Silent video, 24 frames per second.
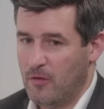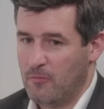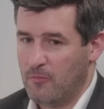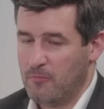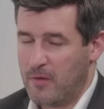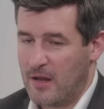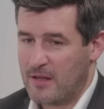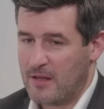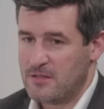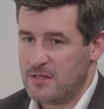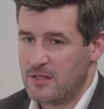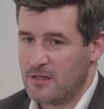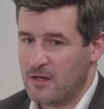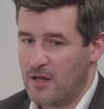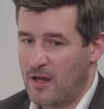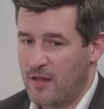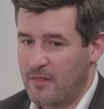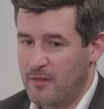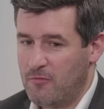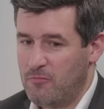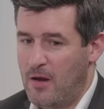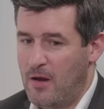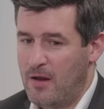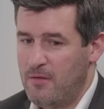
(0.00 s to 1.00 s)
betting. And
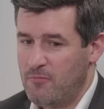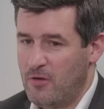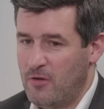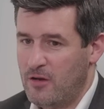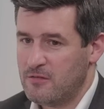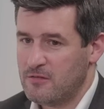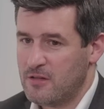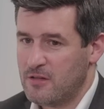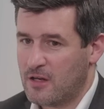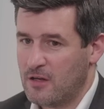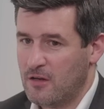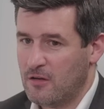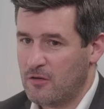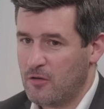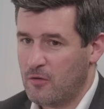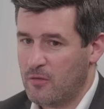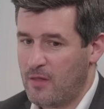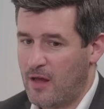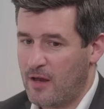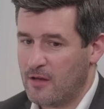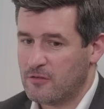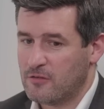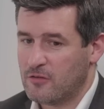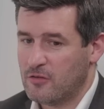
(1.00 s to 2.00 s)
the main reason they're going to do
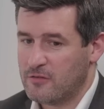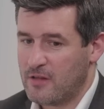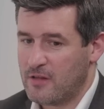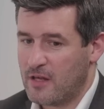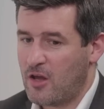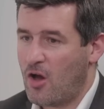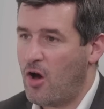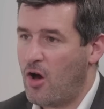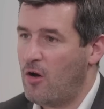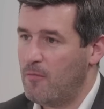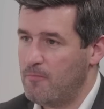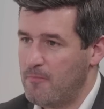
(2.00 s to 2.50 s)
that is because they can't